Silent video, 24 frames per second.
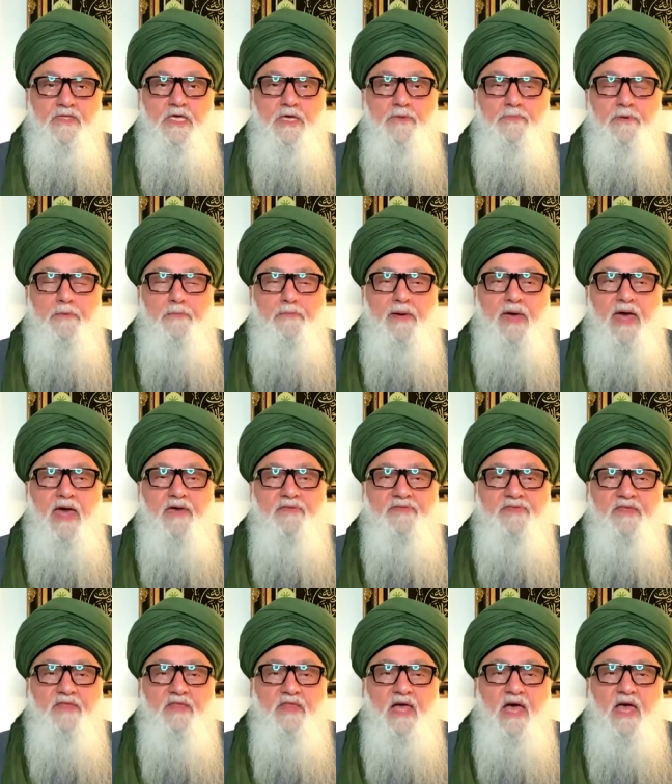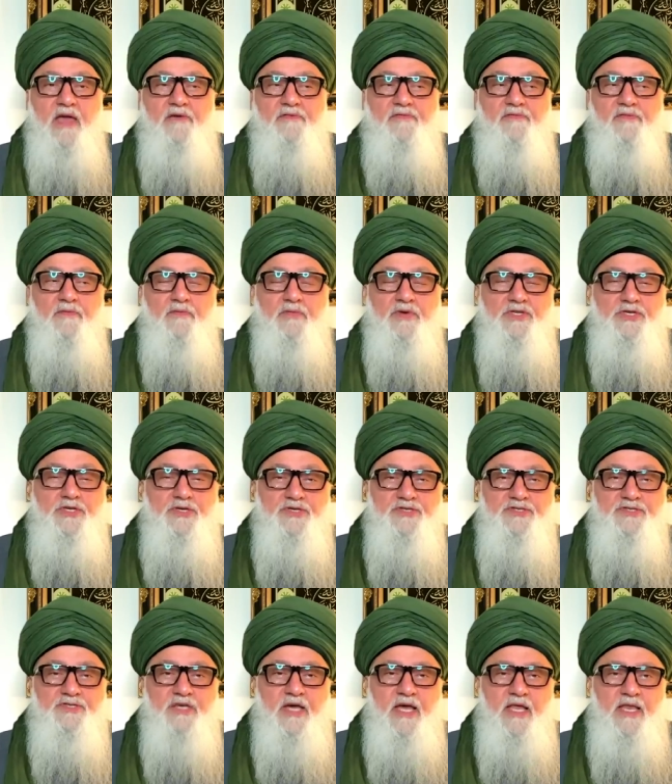Keep a path in life in which you're
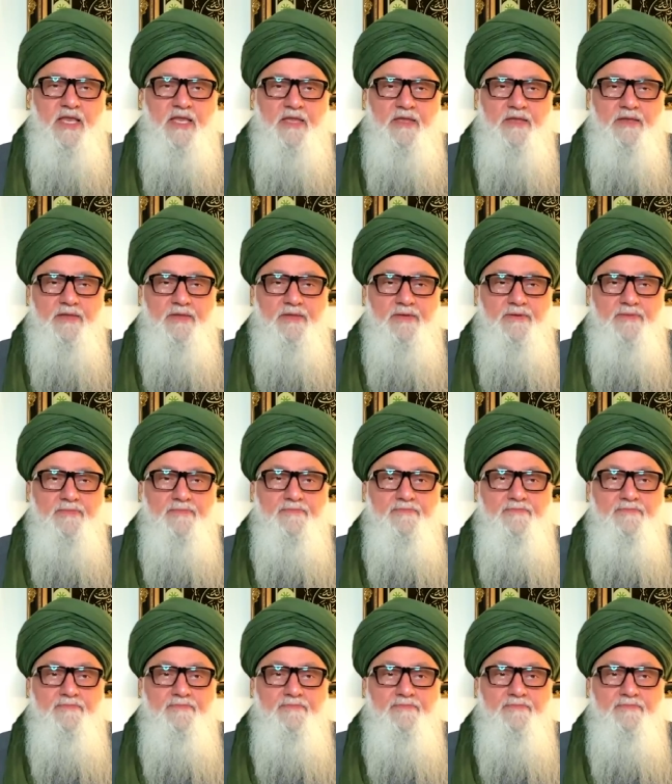silent.